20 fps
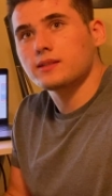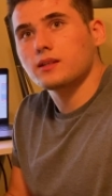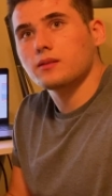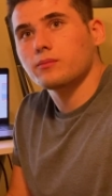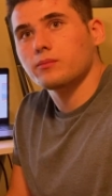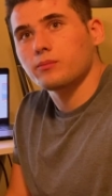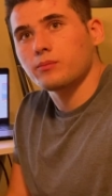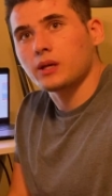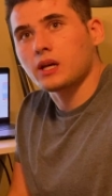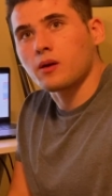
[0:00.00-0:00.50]

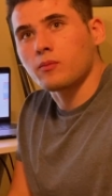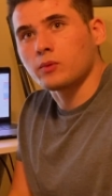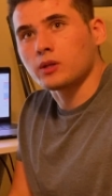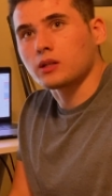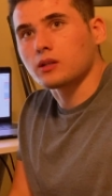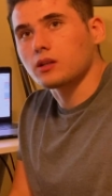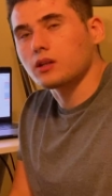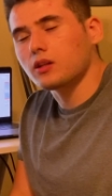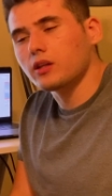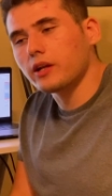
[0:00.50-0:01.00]
up
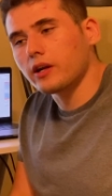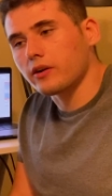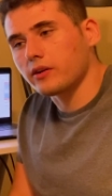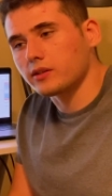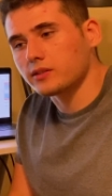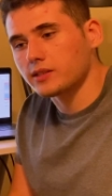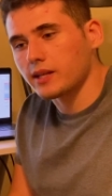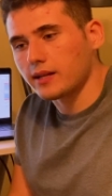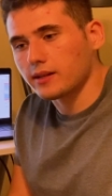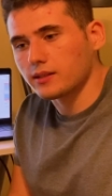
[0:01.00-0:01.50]
becoming clear
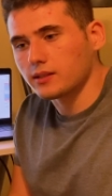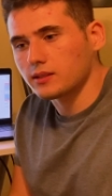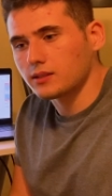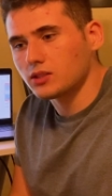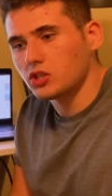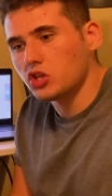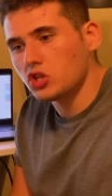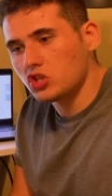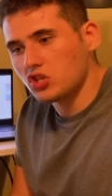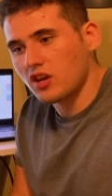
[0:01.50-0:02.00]
is that
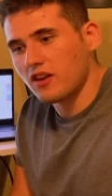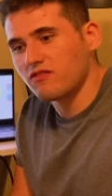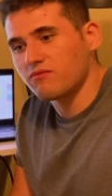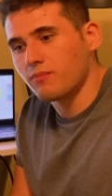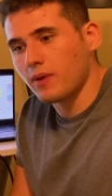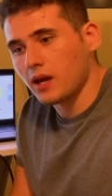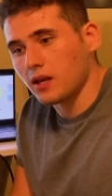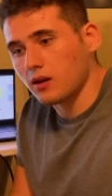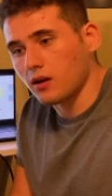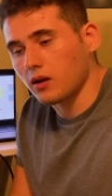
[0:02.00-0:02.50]

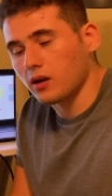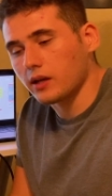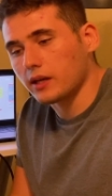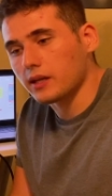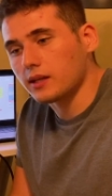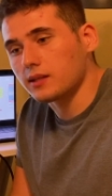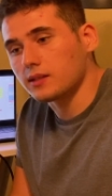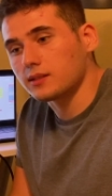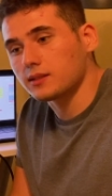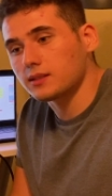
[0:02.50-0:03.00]
TGF-beta
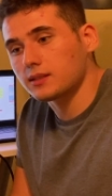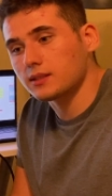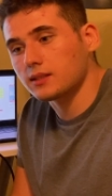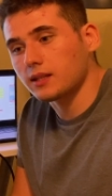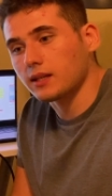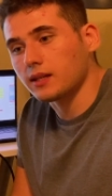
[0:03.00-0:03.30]
is